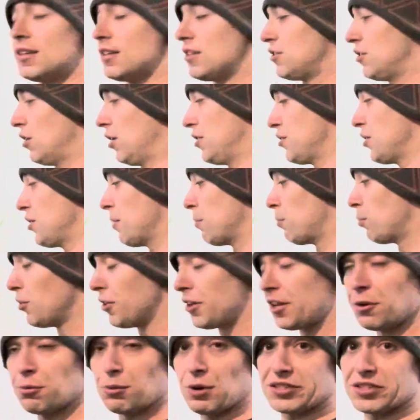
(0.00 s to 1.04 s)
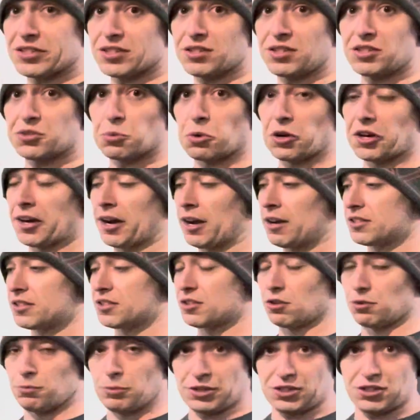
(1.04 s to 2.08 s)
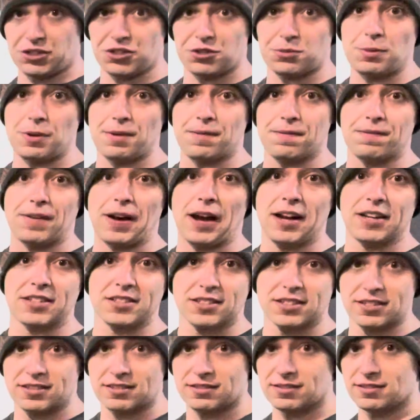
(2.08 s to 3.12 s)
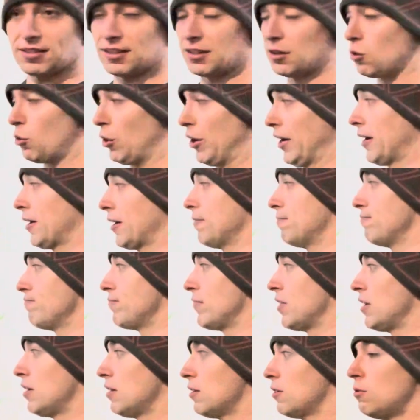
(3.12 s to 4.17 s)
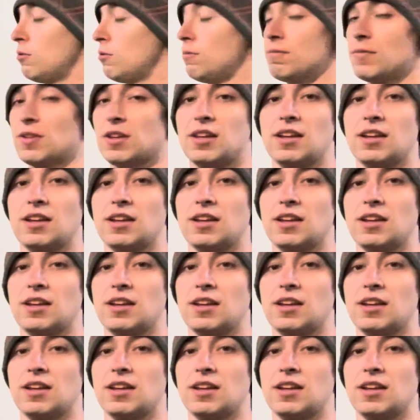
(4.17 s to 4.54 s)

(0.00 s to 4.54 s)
So you get plenty of rest in these workouts, so it's meant to just be fast. Quick. Cool.